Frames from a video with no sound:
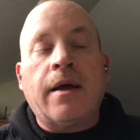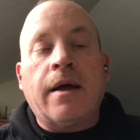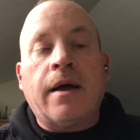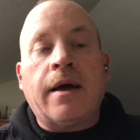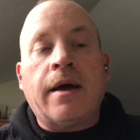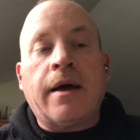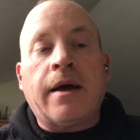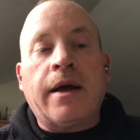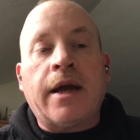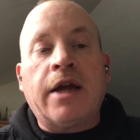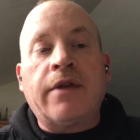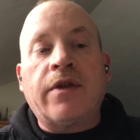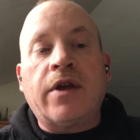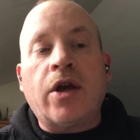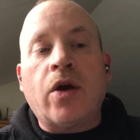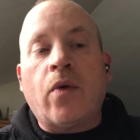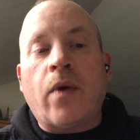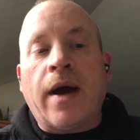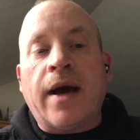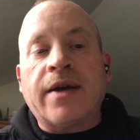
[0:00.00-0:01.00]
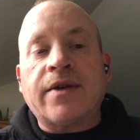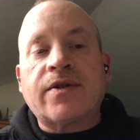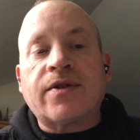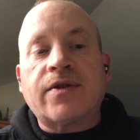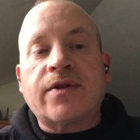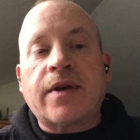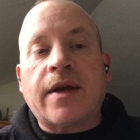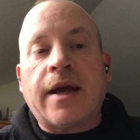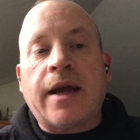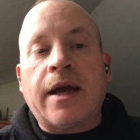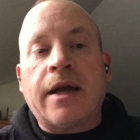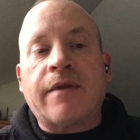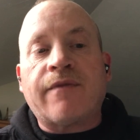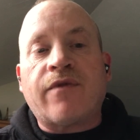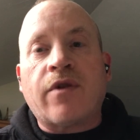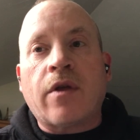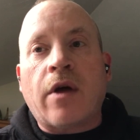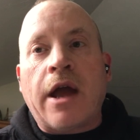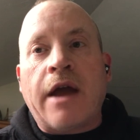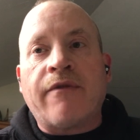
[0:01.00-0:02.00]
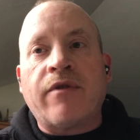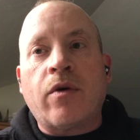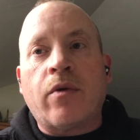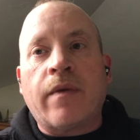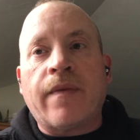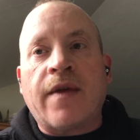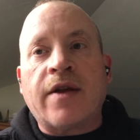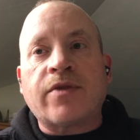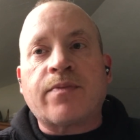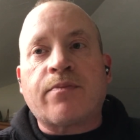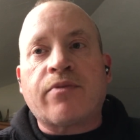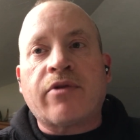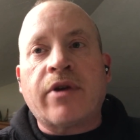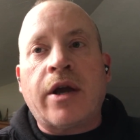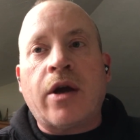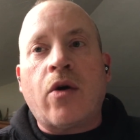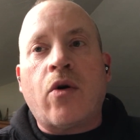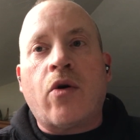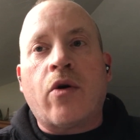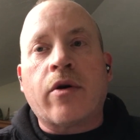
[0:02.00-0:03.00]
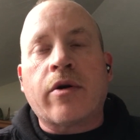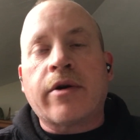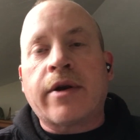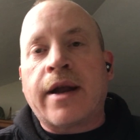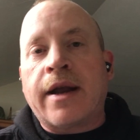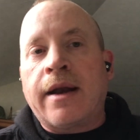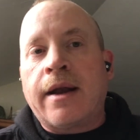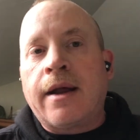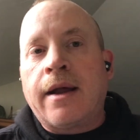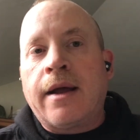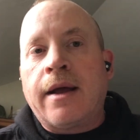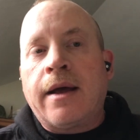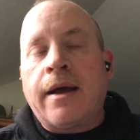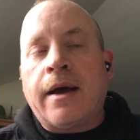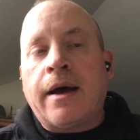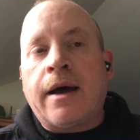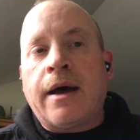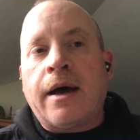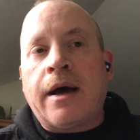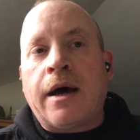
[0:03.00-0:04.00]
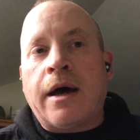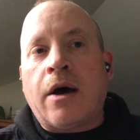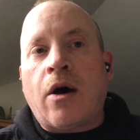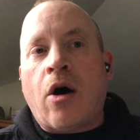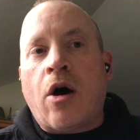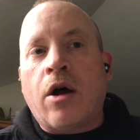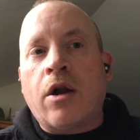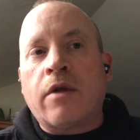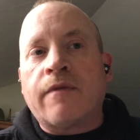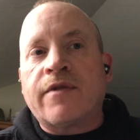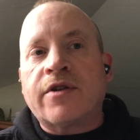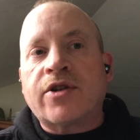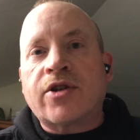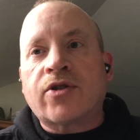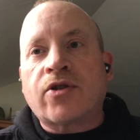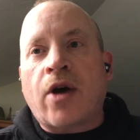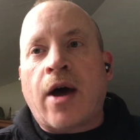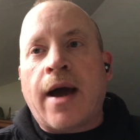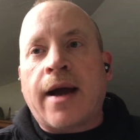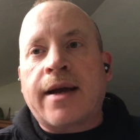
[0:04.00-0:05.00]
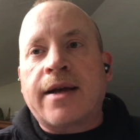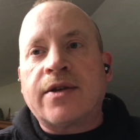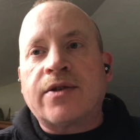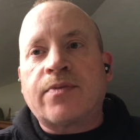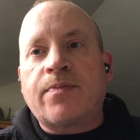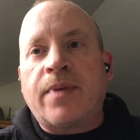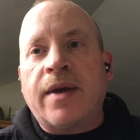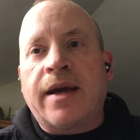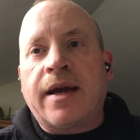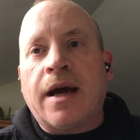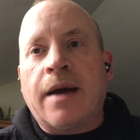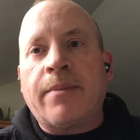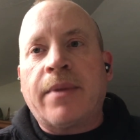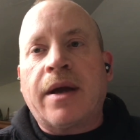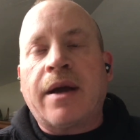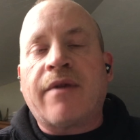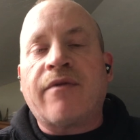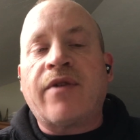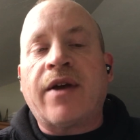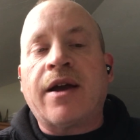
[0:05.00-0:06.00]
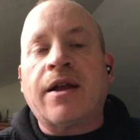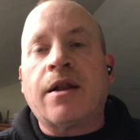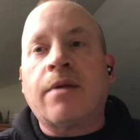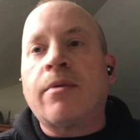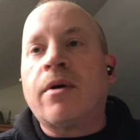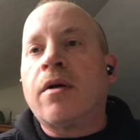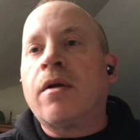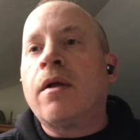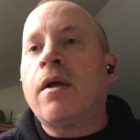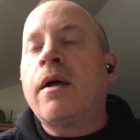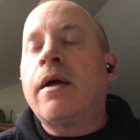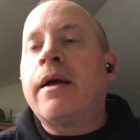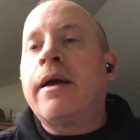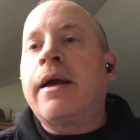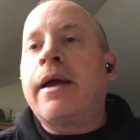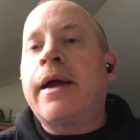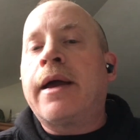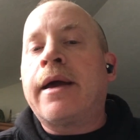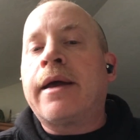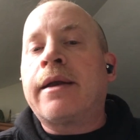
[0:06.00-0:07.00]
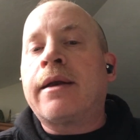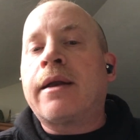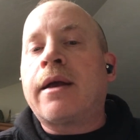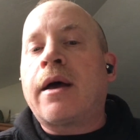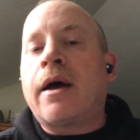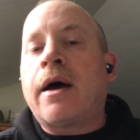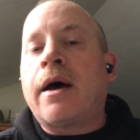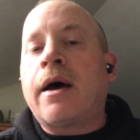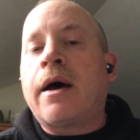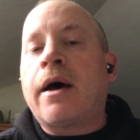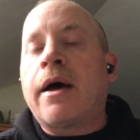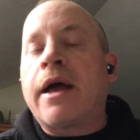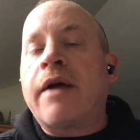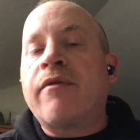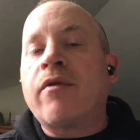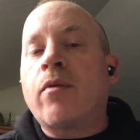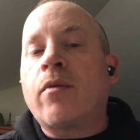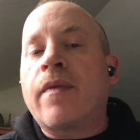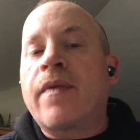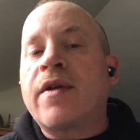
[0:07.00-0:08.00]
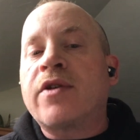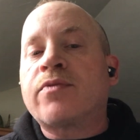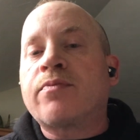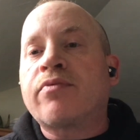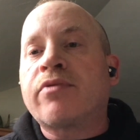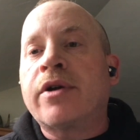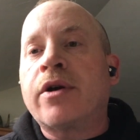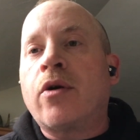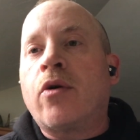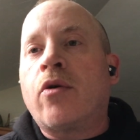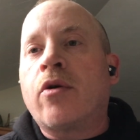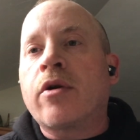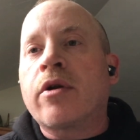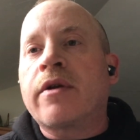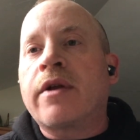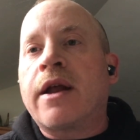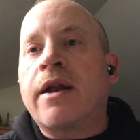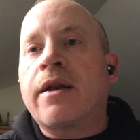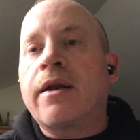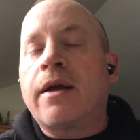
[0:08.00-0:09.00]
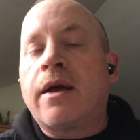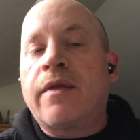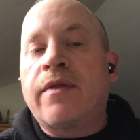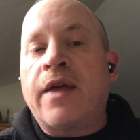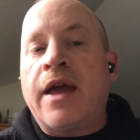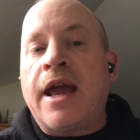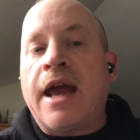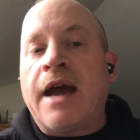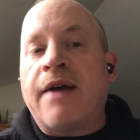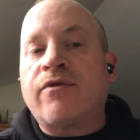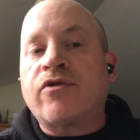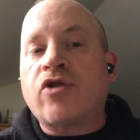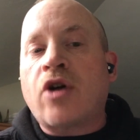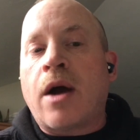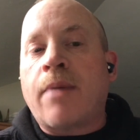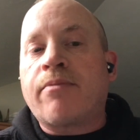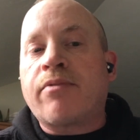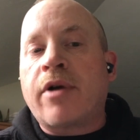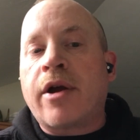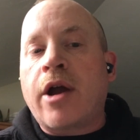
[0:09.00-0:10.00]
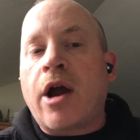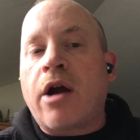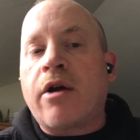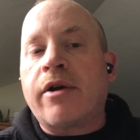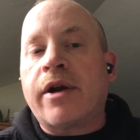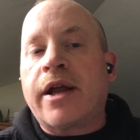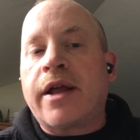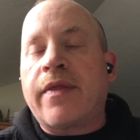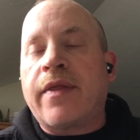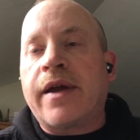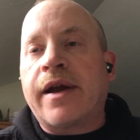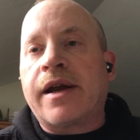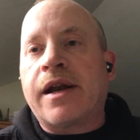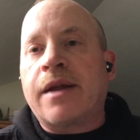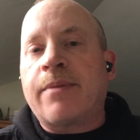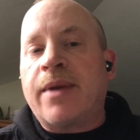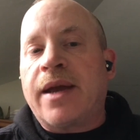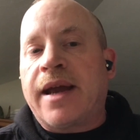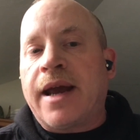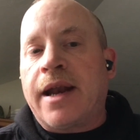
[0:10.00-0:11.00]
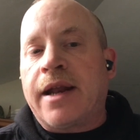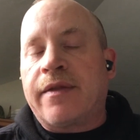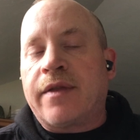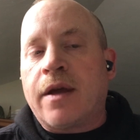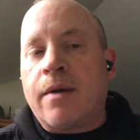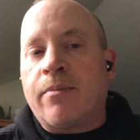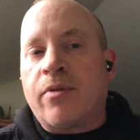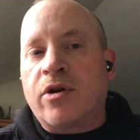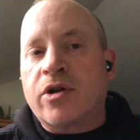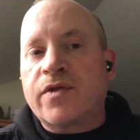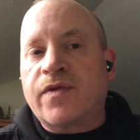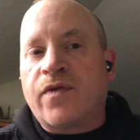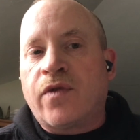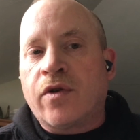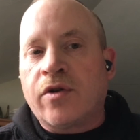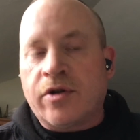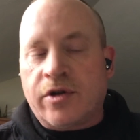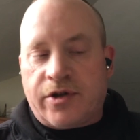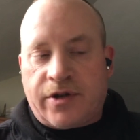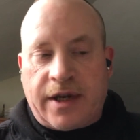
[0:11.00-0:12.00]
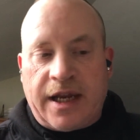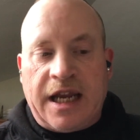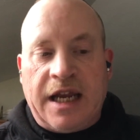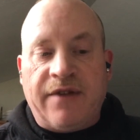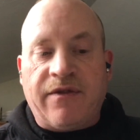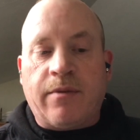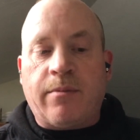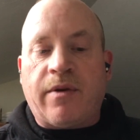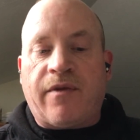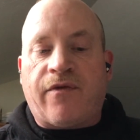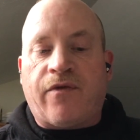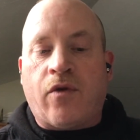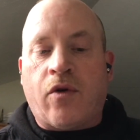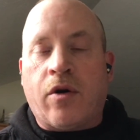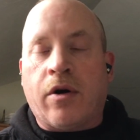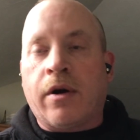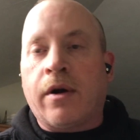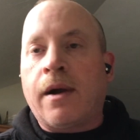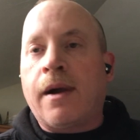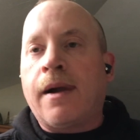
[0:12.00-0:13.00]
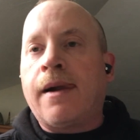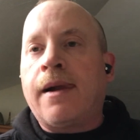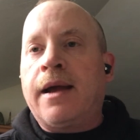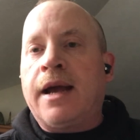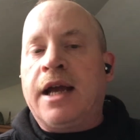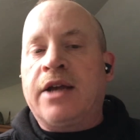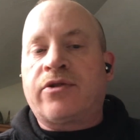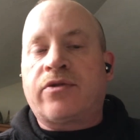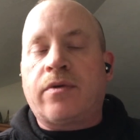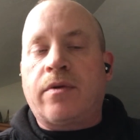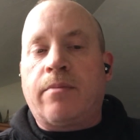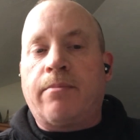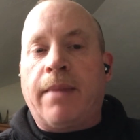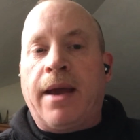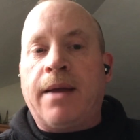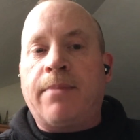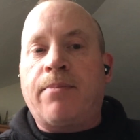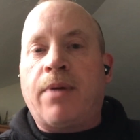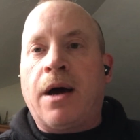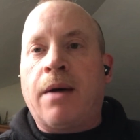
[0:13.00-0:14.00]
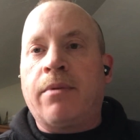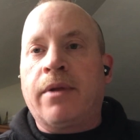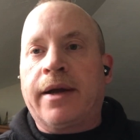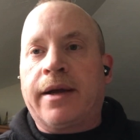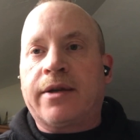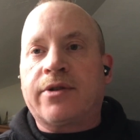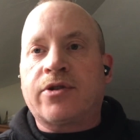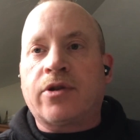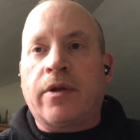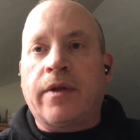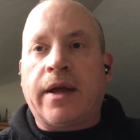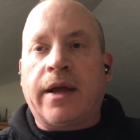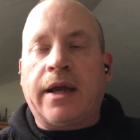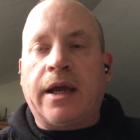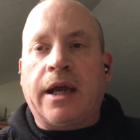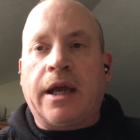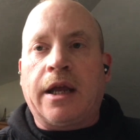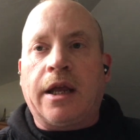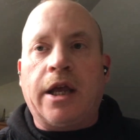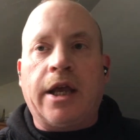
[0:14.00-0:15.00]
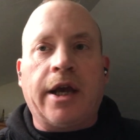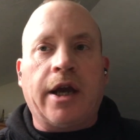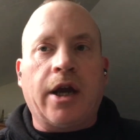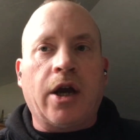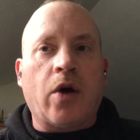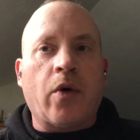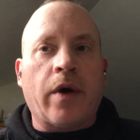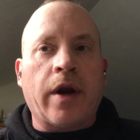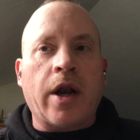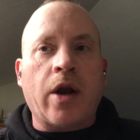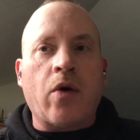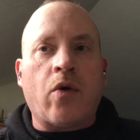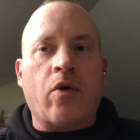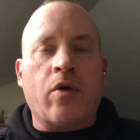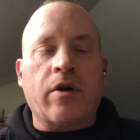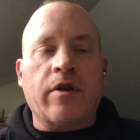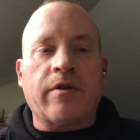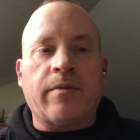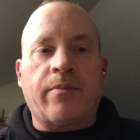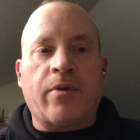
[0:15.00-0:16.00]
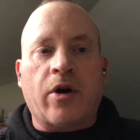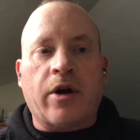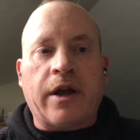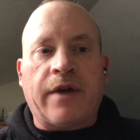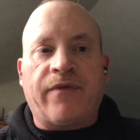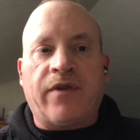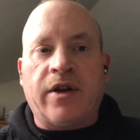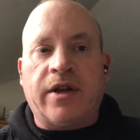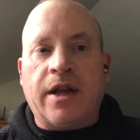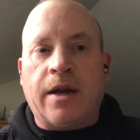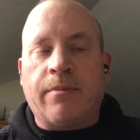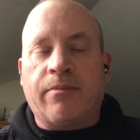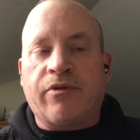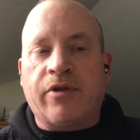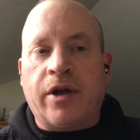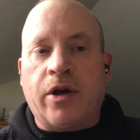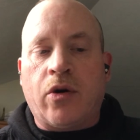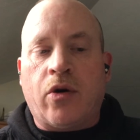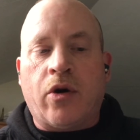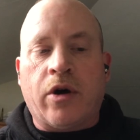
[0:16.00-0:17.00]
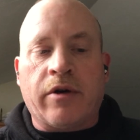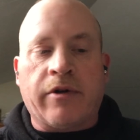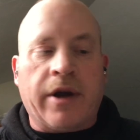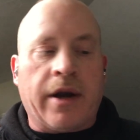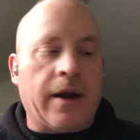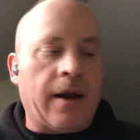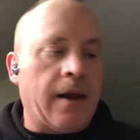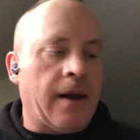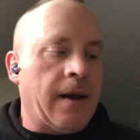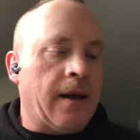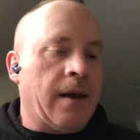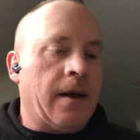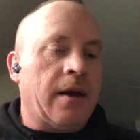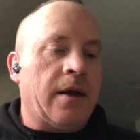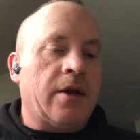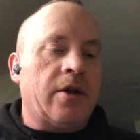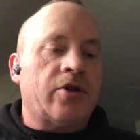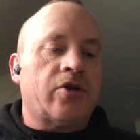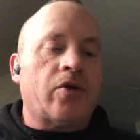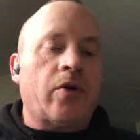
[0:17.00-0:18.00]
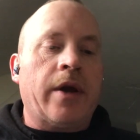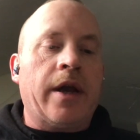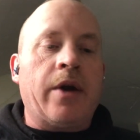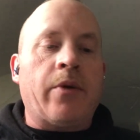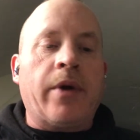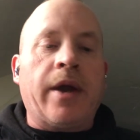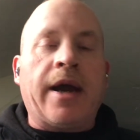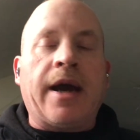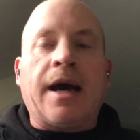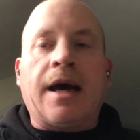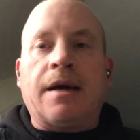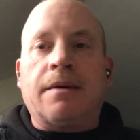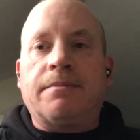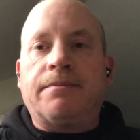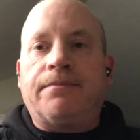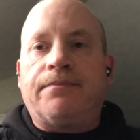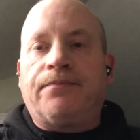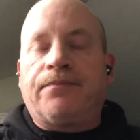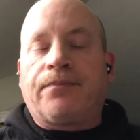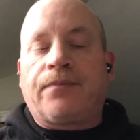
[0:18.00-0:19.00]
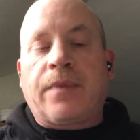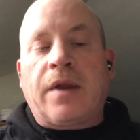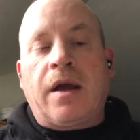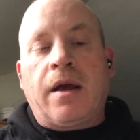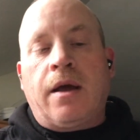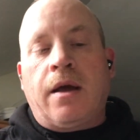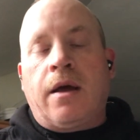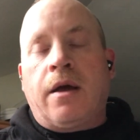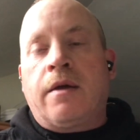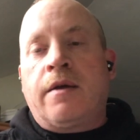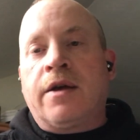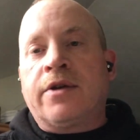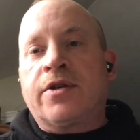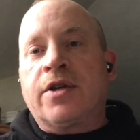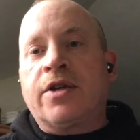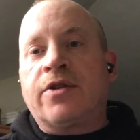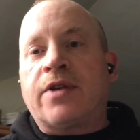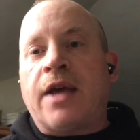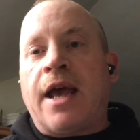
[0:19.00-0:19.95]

uh, in the U.S. And for everyone that's pre-ordered it, uh, all of the stock is becoming available, and uh, everyone that's pre-ordered it, they have top priority, and they're going to be getting their books first, even before it's made public, so that you, you can go in and order the book if you didn't pre-order it. So here we are. This is